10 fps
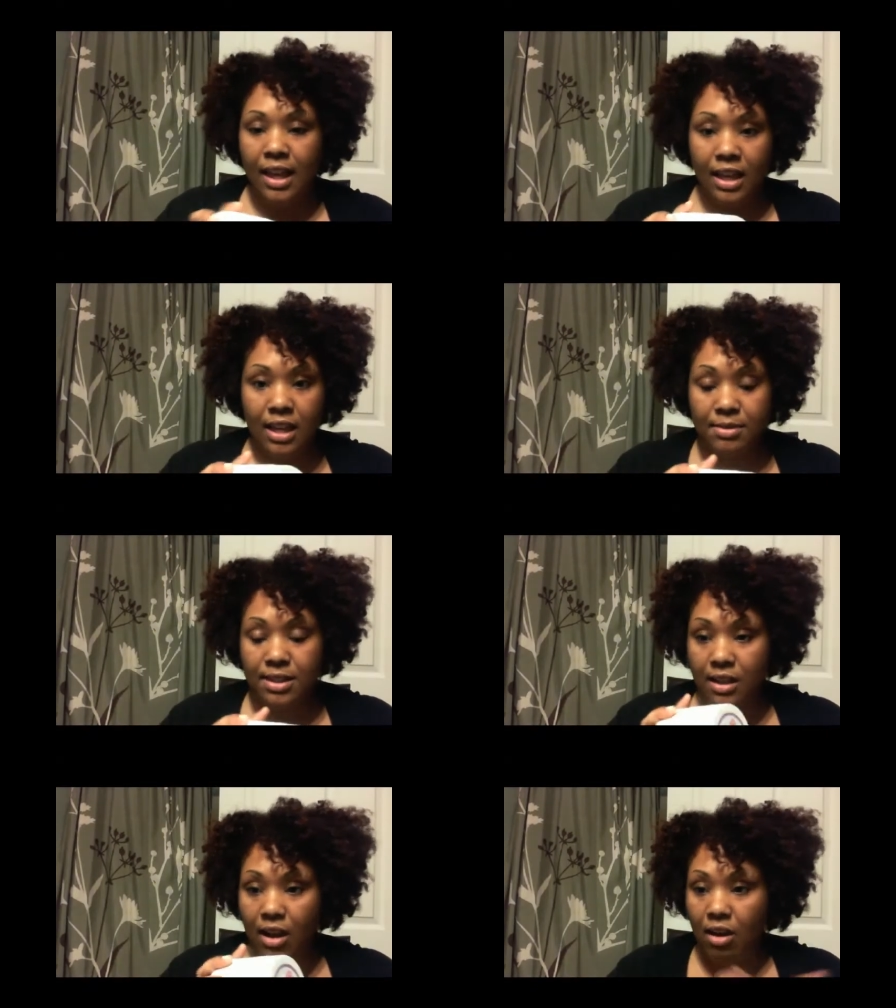It comes
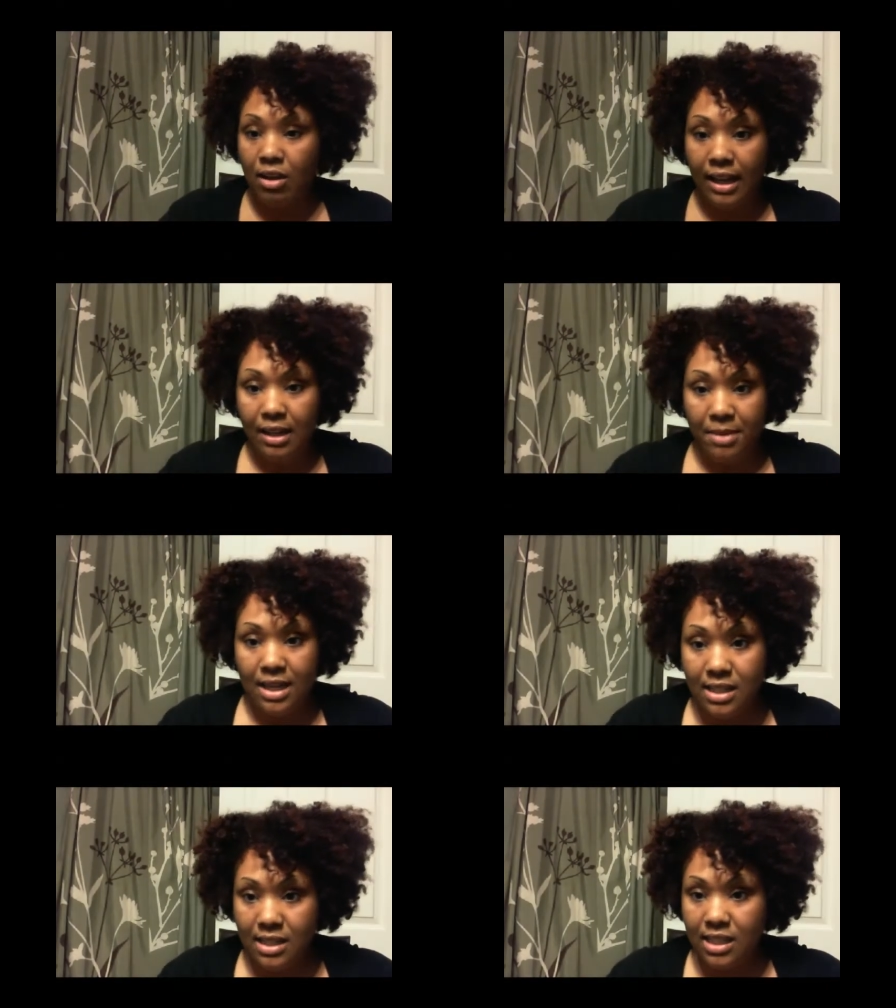in all kind of
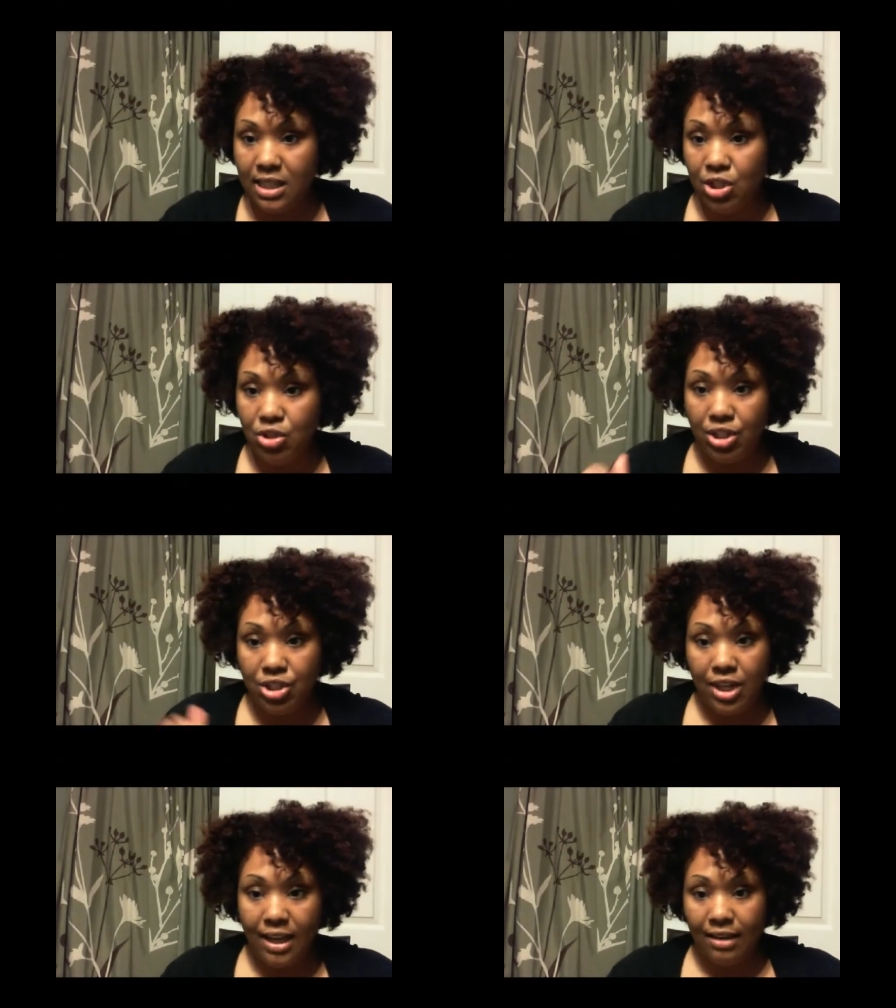amazing scents. You can
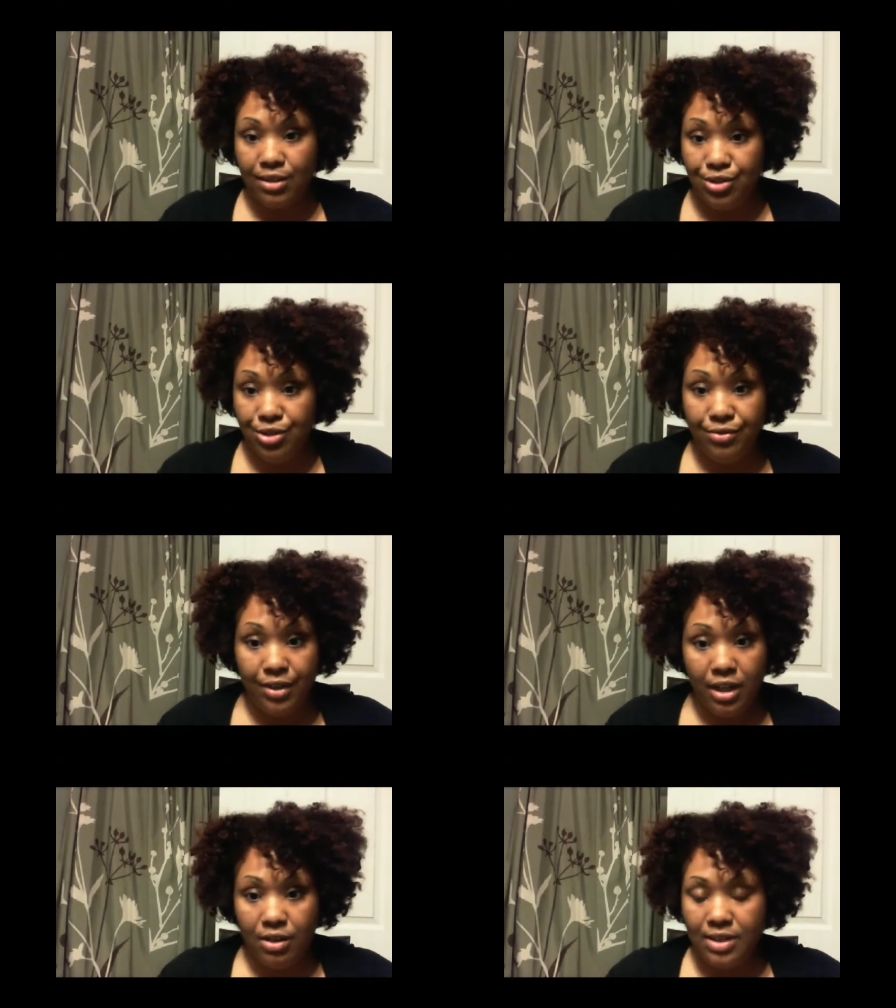check out. There's two
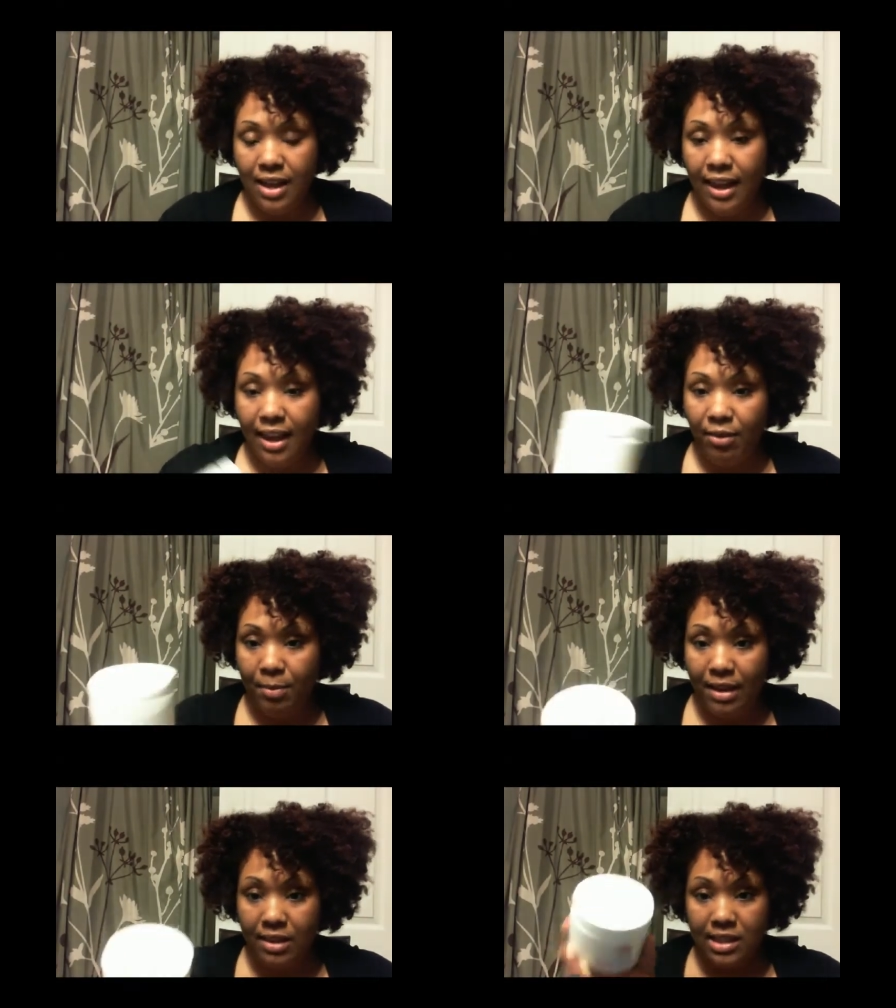videos I have
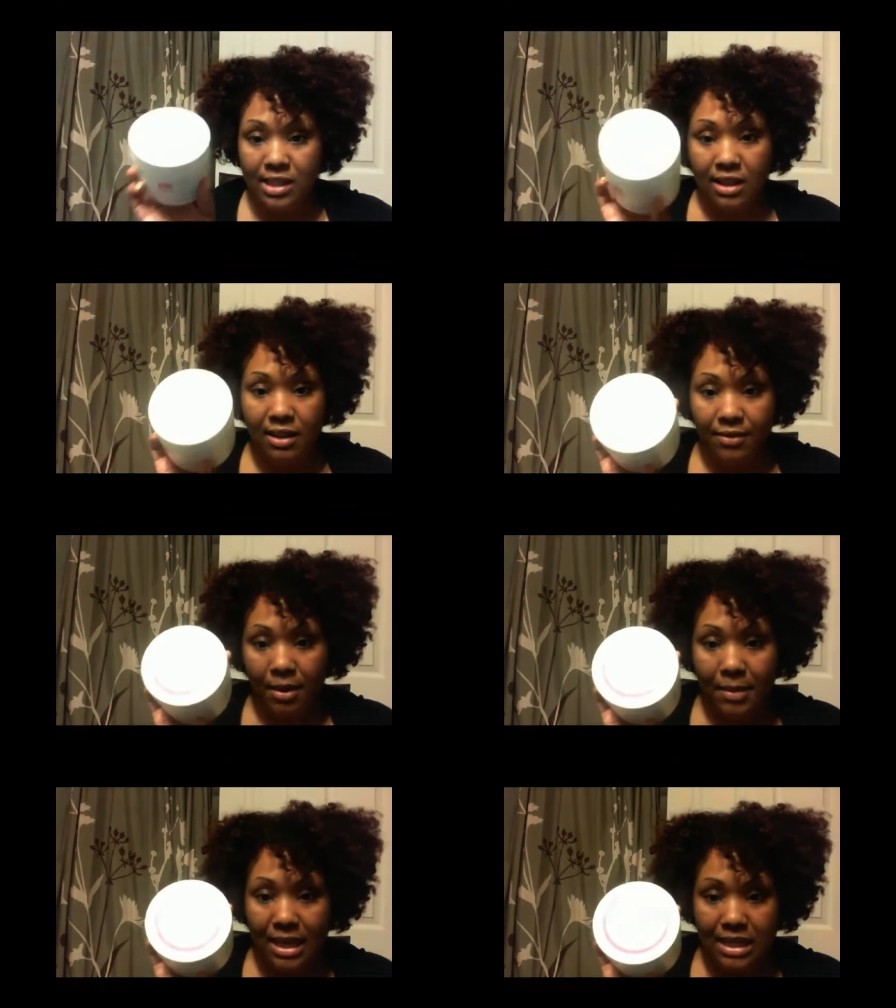about this stuff.
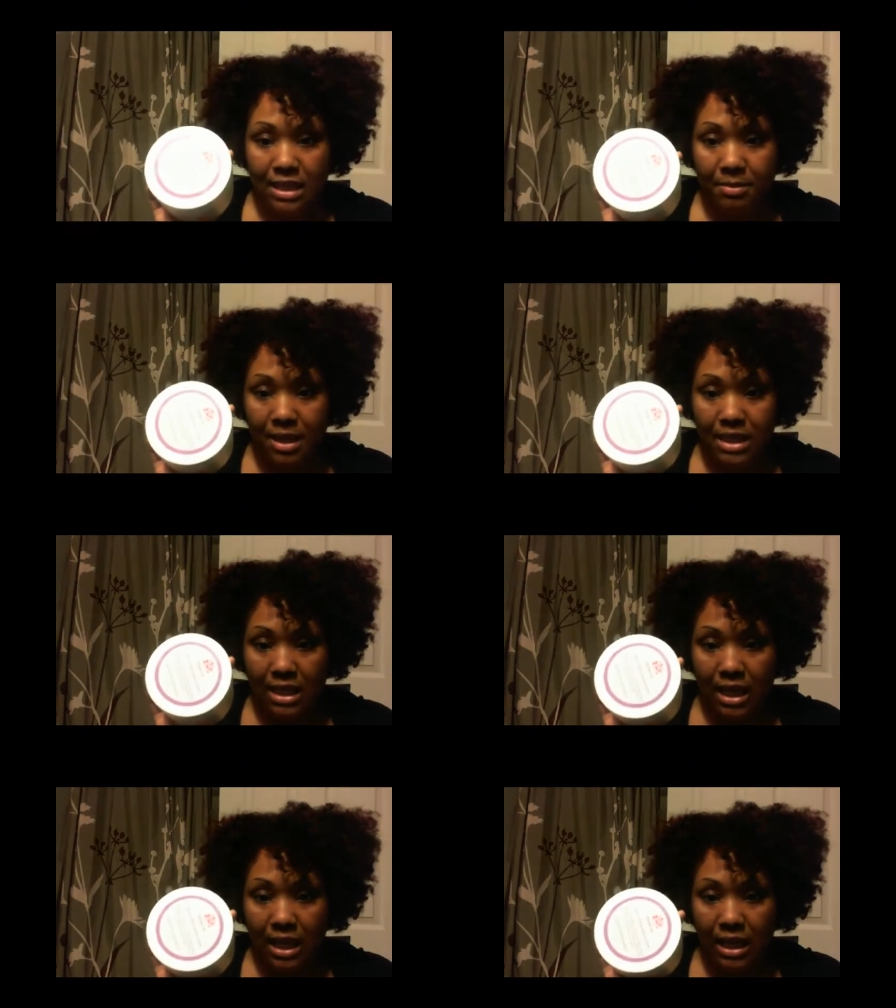Amazing,
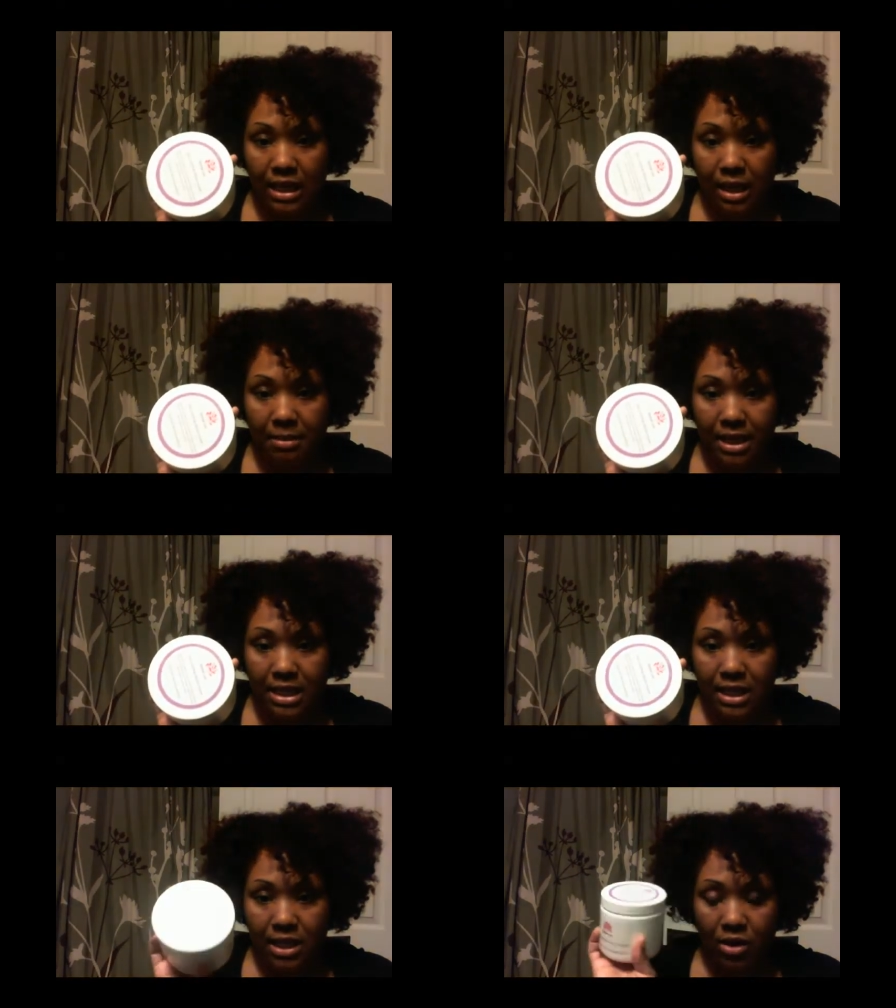amazing, and
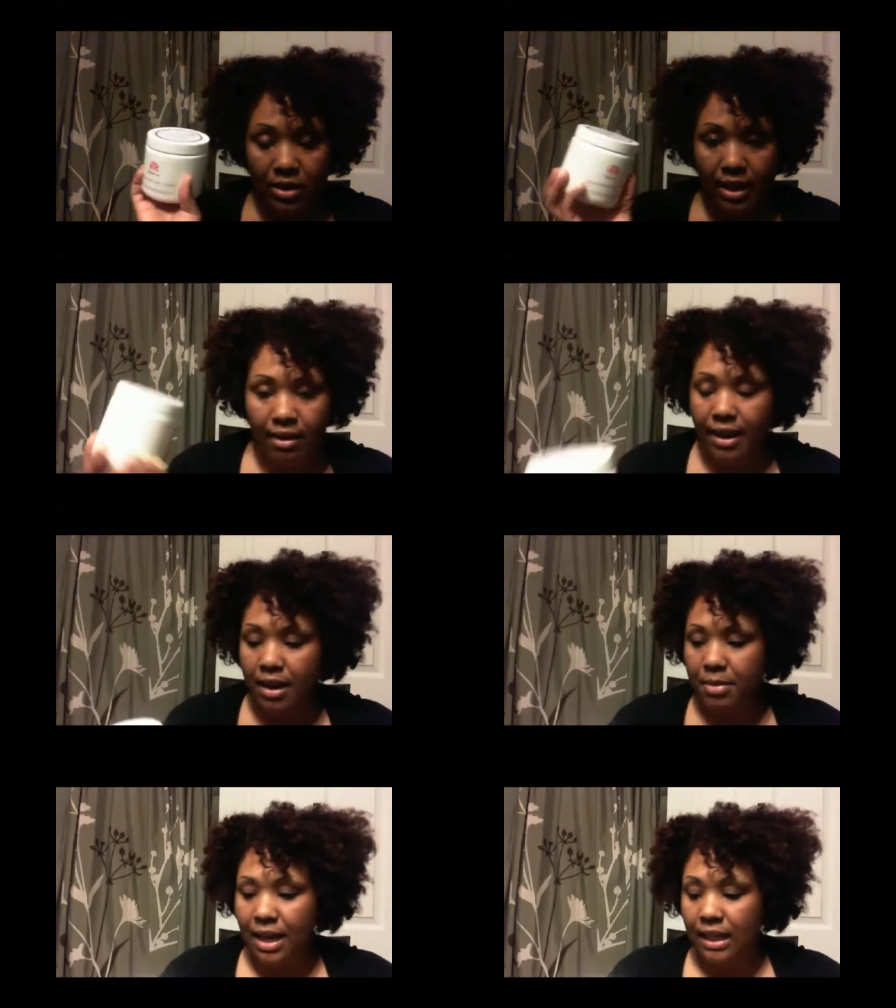amazing on hair
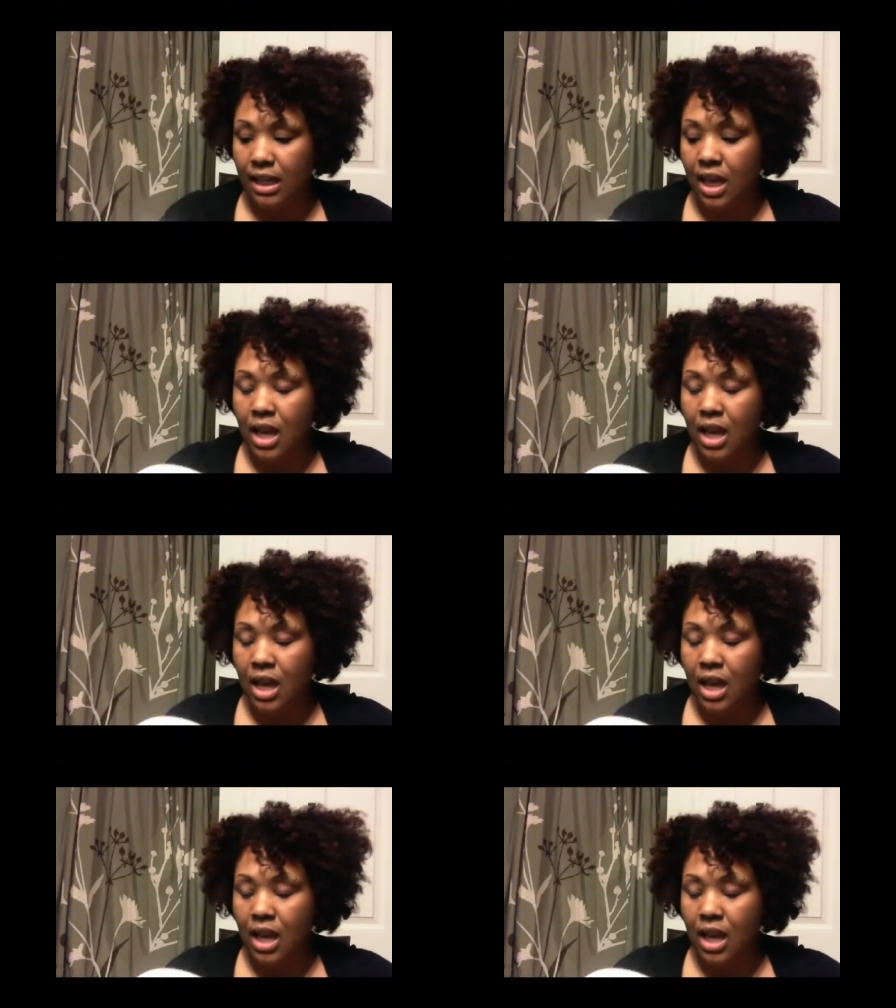and body.